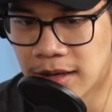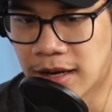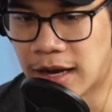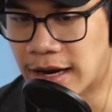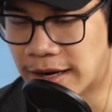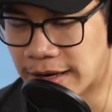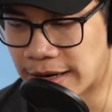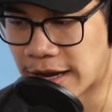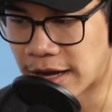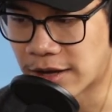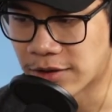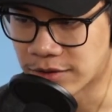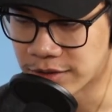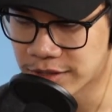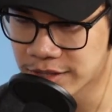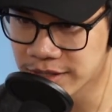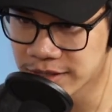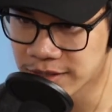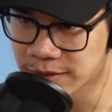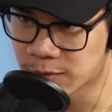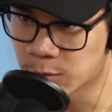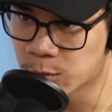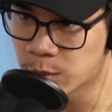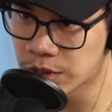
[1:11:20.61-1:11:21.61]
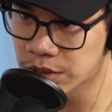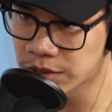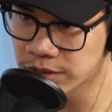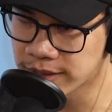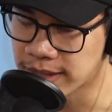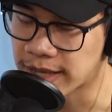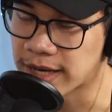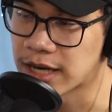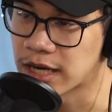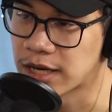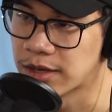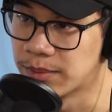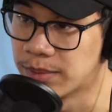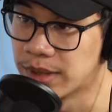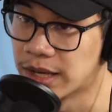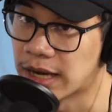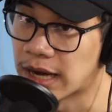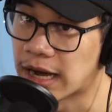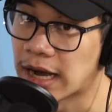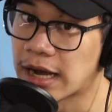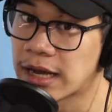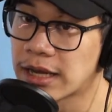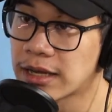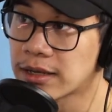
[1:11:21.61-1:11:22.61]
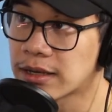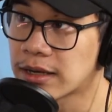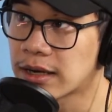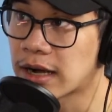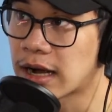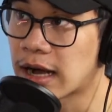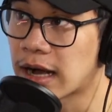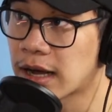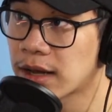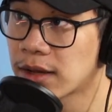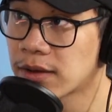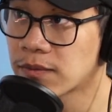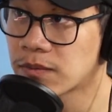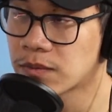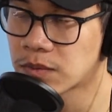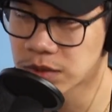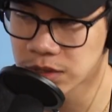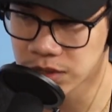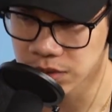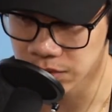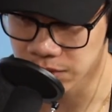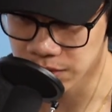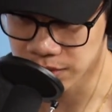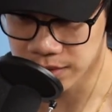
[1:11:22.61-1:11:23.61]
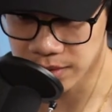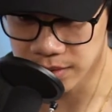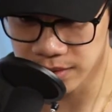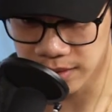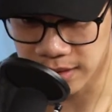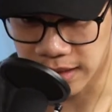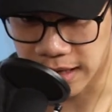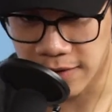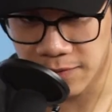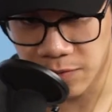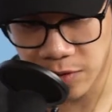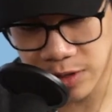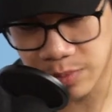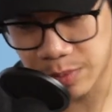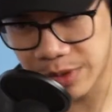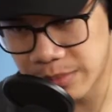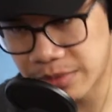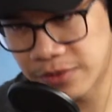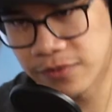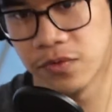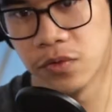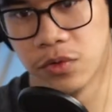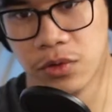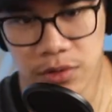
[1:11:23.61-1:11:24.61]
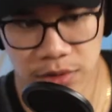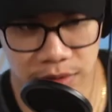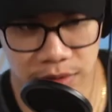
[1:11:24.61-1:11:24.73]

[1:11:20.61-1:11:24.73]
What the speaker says: Now, this is a weird tie, but I've explained before,